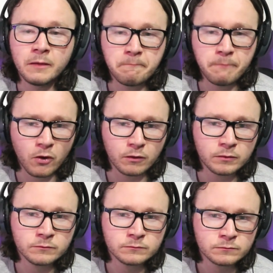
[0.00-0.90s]
But
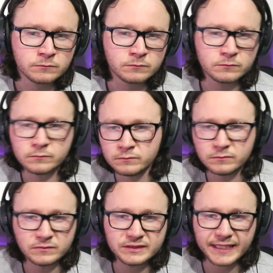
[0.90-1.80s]

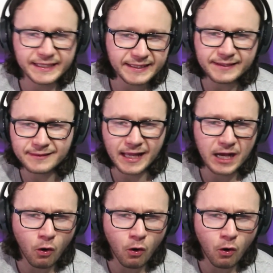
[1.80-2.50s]
in his, like,